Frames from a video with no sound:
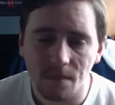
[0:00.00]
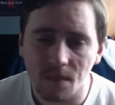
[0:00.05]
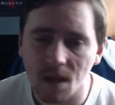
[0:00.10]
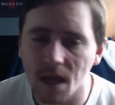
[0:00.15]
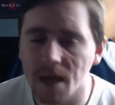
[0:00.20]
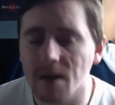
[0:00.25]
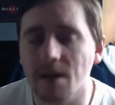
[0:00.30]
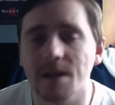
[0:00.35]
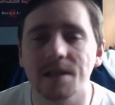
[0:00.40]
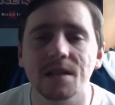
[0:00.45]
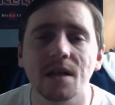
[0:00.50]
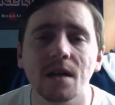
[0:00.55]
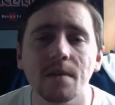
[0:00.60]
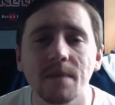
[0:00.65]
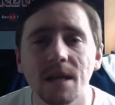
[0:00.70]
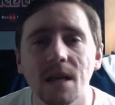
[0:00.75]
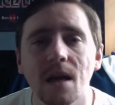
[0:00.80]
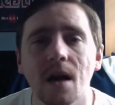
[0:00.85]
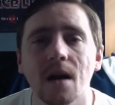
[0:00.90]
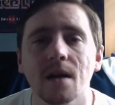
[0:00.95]
It's gonna
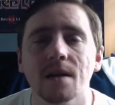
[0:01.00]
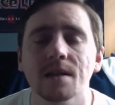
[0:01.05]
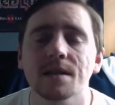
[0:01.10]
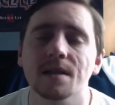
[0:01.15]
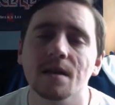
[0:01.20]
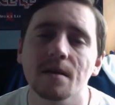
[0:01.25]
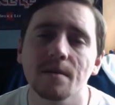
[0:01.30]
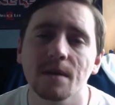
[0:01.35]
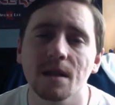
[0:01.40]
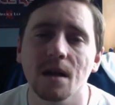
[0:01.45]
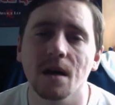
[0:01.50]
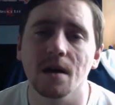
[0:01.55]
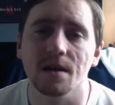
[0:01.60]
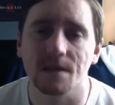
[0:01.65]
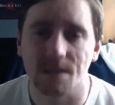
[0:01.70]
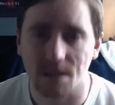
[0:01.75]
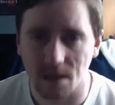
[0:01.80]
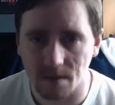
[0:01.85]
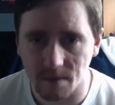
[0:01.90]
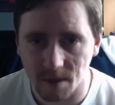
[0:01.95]
be long. It's gonna be long.
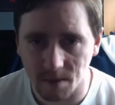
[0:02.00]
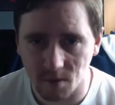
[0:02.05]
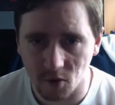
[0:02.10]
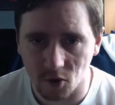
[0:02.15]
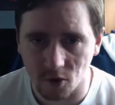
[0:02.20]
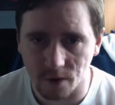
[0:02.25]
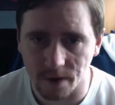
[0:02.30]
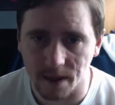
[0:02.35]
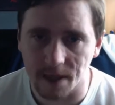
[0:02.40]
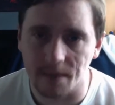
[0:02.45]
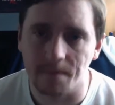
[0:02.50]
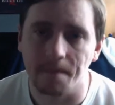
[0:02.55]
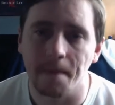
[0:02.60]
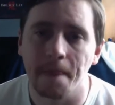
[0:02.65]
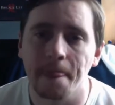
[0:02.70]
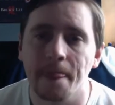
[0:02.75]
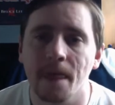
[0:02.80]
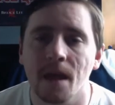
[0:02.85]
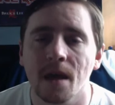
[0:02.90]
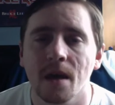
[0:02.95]
It's gonna be boring.
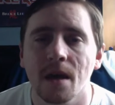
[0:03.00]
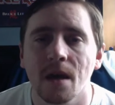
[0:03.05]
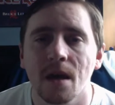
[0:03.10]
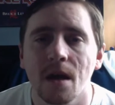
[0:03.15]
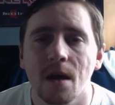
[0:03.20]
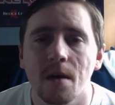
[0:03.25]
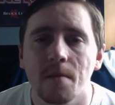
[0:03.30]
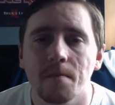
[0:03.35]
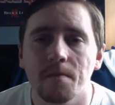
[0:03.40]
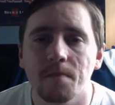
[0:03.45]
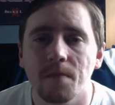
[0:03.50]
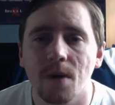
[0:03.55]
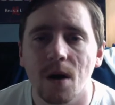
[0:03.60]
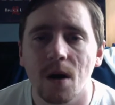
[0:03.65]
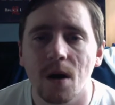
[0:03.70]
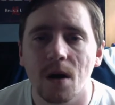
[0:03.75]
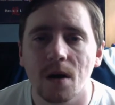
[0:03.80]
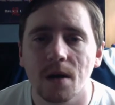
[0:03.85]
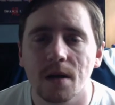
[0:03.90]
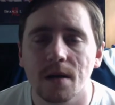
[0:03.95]

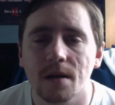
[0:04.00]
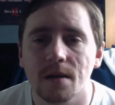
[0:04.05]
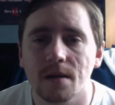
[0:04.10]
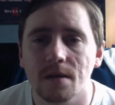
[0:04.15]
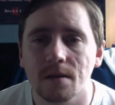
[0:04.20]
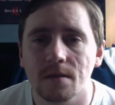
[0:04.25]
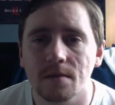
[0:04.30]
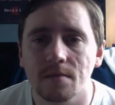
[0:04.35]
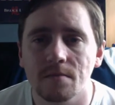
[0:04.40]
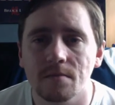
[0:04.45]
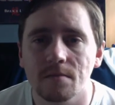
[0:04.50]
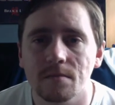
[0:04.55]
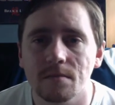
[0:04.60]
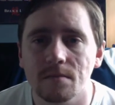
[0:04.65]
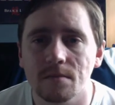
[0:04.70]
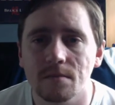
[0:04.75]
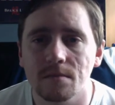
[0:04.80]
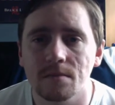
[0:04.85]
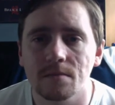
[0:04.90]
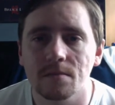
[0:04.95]
But
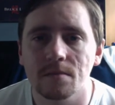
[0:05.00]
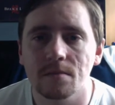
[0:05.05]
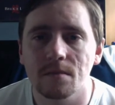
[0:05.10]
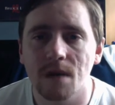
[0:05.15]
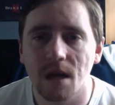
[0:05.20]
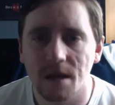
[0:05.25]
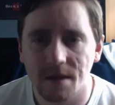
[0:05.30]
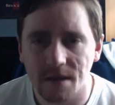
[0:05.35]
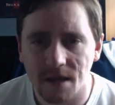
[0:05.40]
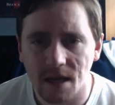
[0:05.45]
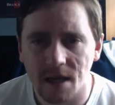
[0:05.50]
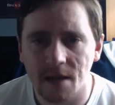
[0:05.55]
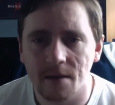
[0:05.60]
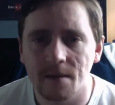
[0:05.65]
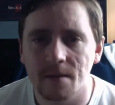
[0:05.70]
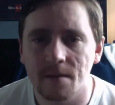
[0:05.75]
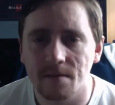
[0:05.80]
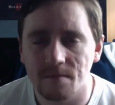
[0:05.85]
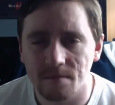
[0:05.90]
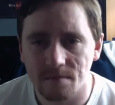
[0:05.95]
I
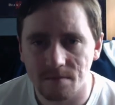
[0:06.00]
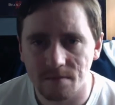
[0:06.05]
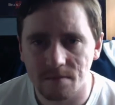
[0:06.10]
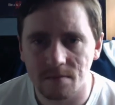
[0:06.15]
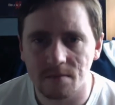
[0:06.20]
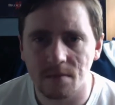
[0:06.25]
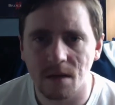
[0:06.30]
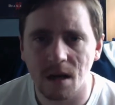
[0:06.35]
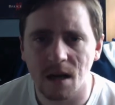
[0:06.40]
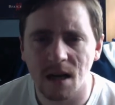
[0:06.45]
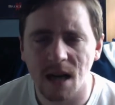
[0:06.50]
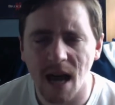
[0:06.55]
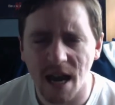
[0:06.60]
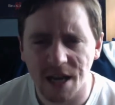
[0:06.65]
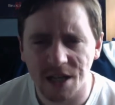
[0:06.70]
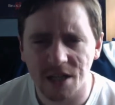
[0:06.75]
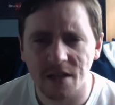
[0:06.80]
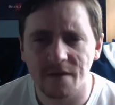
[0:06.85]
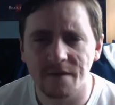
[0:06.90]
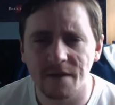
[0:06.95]
think I'll
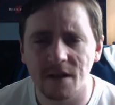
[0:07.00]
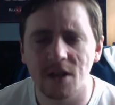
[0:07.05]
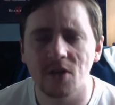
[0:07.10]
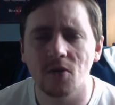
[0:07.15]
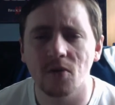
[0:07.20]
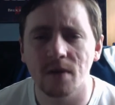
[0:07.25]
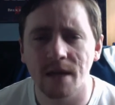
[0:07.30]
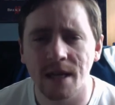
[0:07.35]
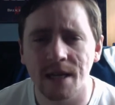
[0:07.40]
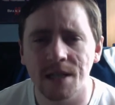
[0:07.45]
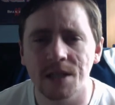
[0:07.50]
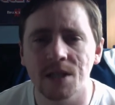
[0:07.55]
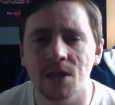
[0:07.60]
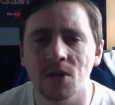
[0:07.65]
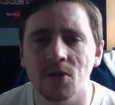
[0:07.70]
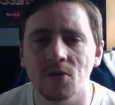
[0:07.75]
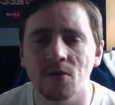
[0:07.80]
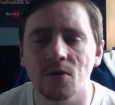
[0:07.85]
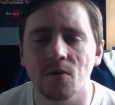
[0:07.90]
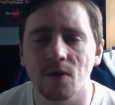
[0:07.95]
actually going
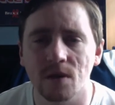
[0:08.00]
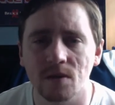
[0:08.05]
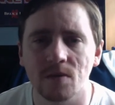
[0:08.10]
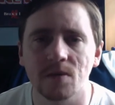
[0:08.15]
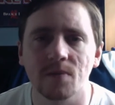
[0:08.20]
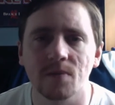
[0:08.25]
into the Christmas